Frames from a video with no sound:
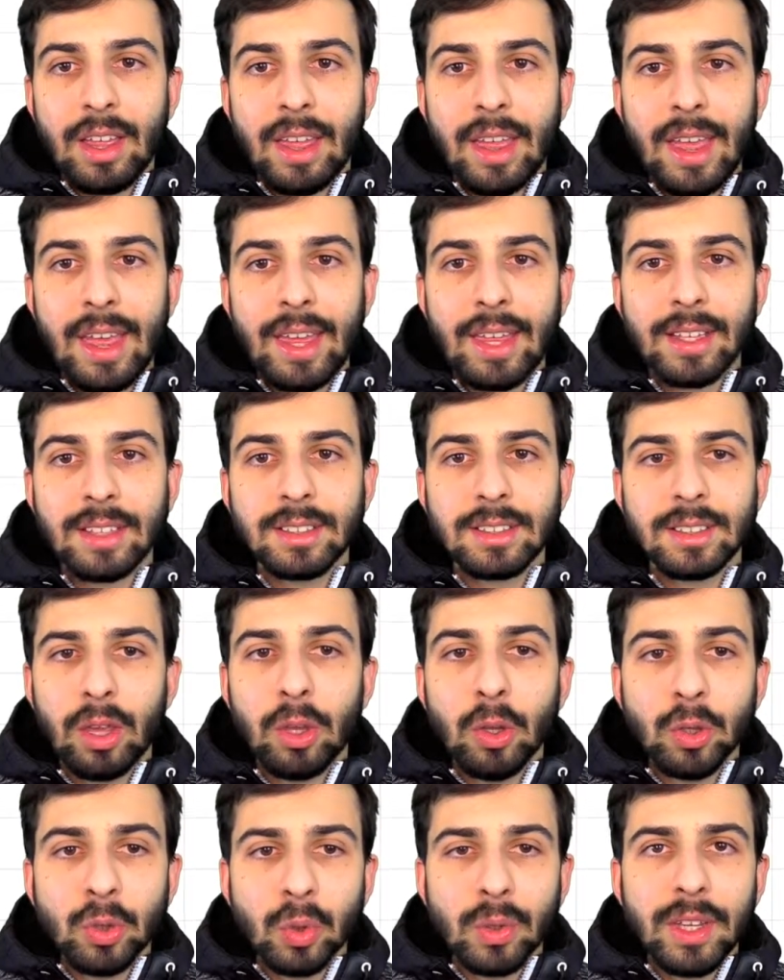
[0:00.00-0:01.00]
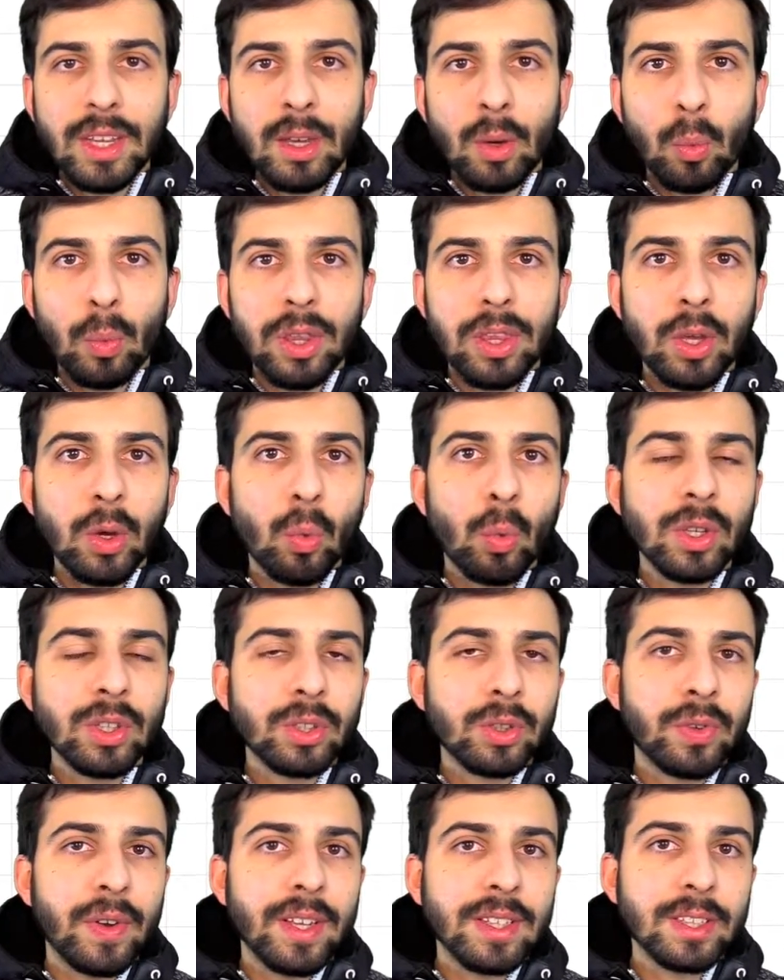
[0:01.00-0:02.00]
And usually when you want
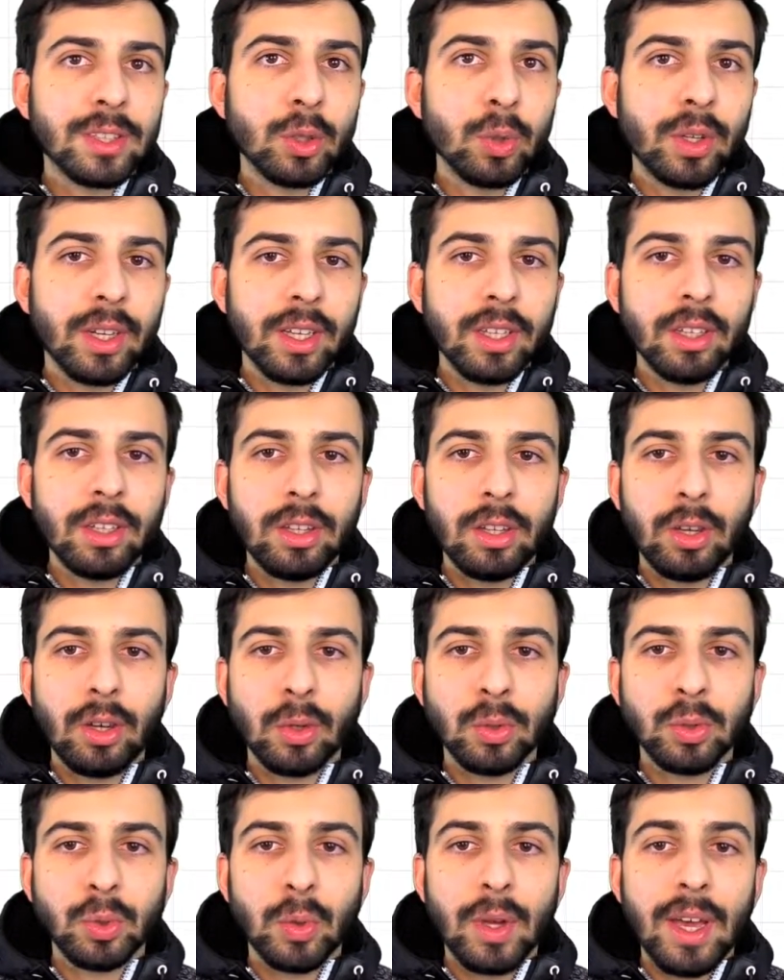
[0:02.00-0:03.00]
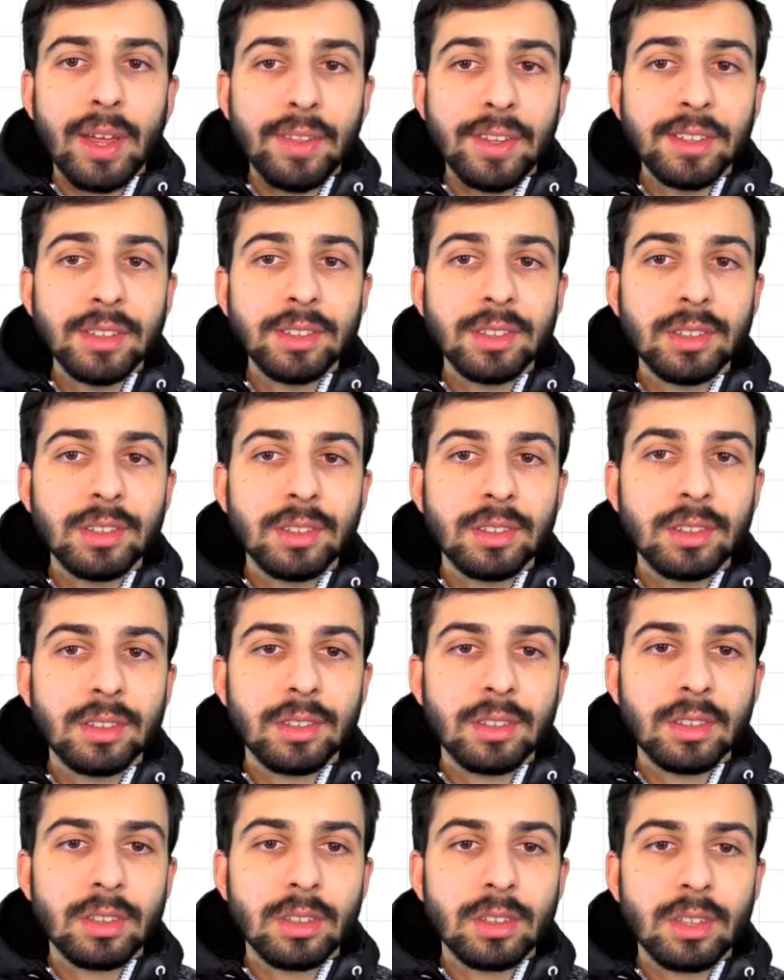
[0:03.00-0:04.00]
to create a token, you go to edit
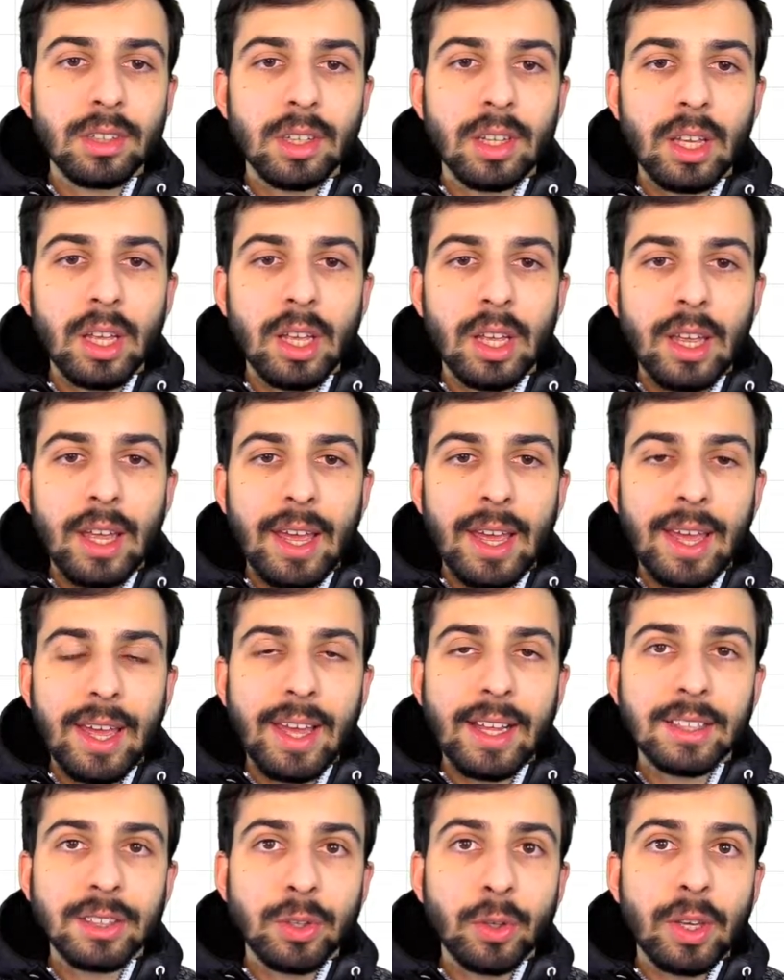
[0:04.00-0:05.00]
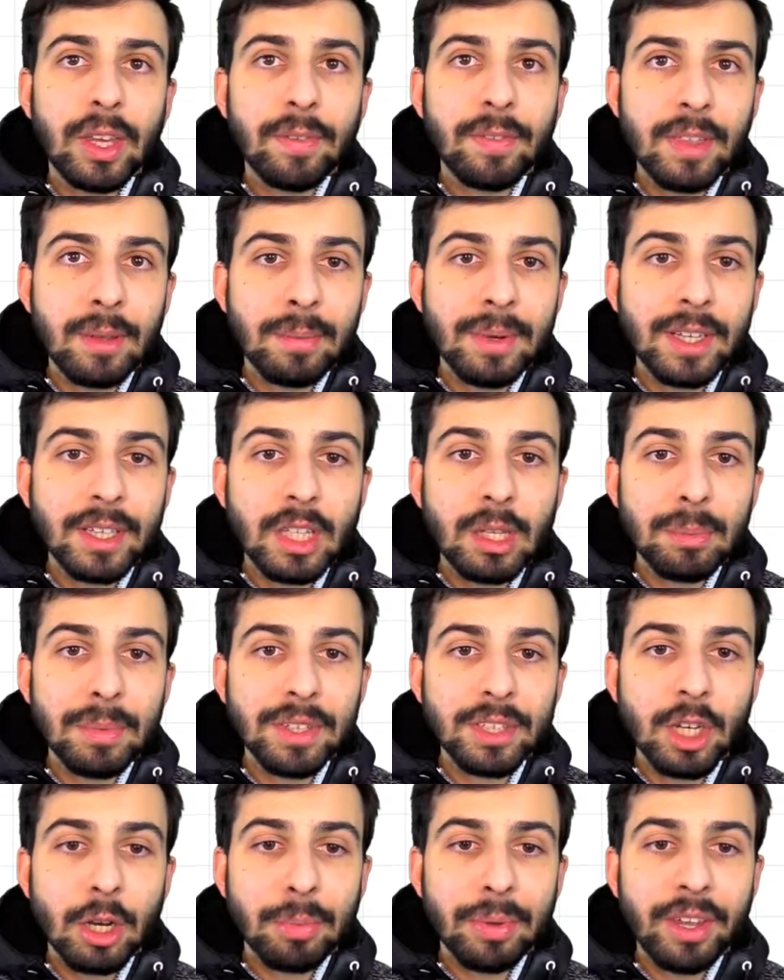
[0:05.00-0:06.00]
and you give them an
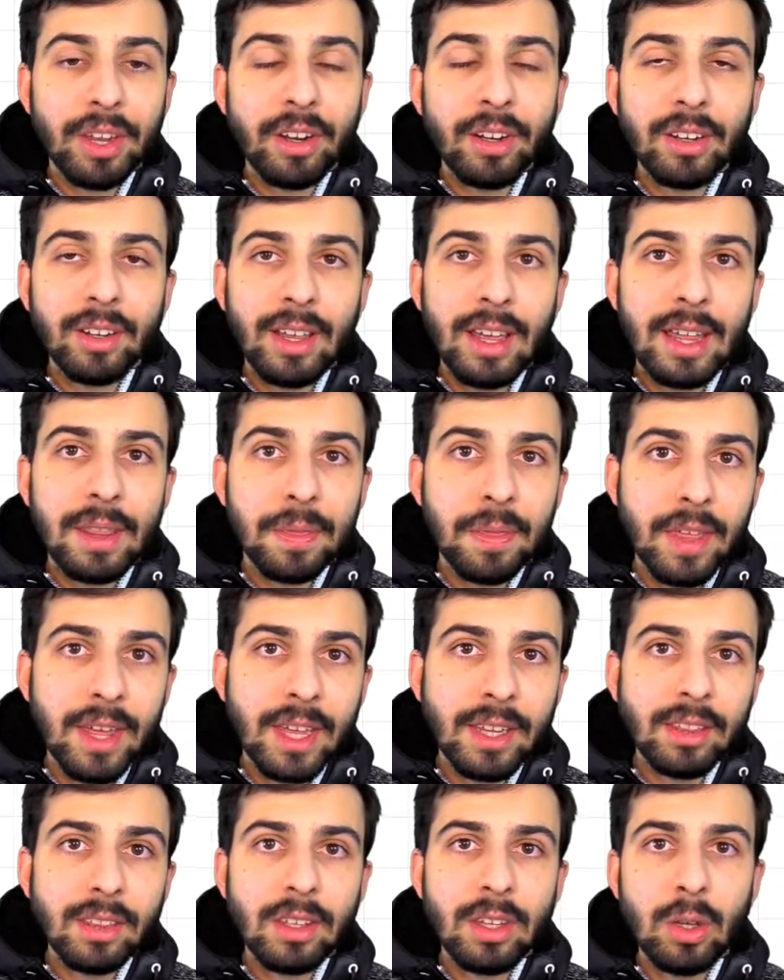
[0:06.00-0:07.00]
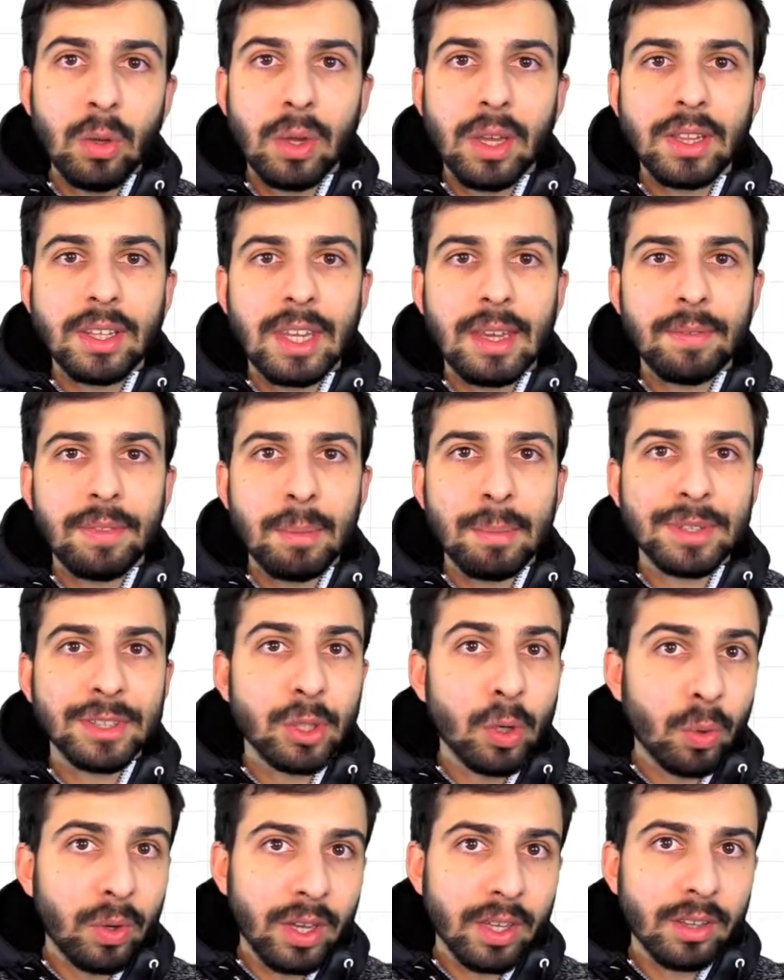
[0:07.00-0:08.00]
image up here, and then you can give them a
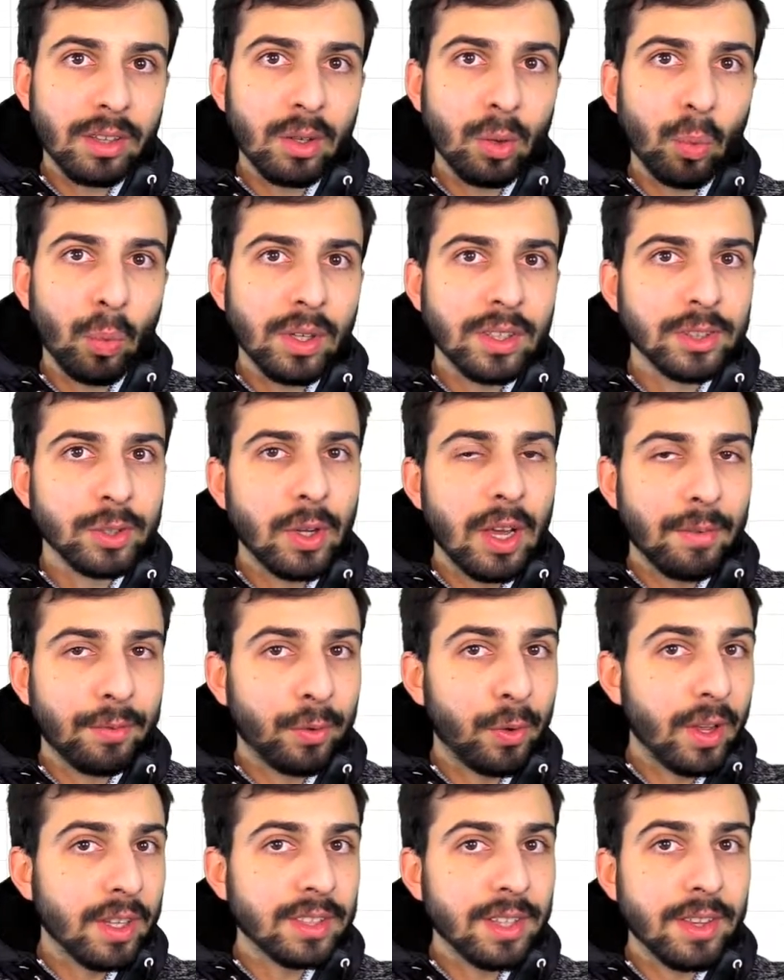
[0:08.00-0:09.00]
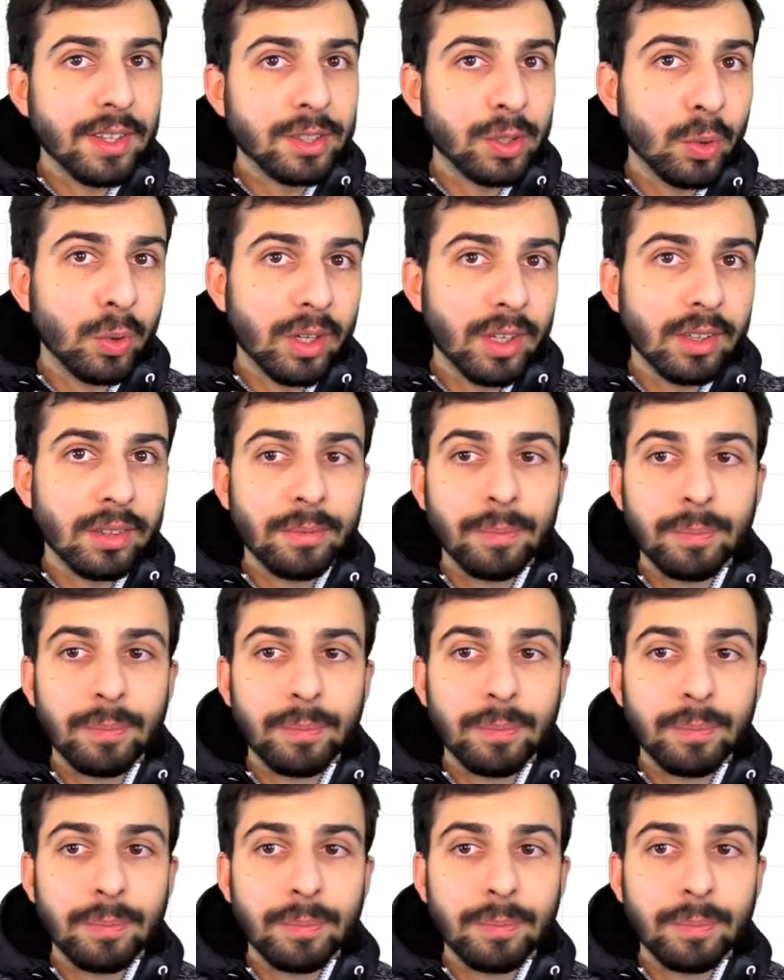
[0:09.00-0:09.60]
token once you have created a token.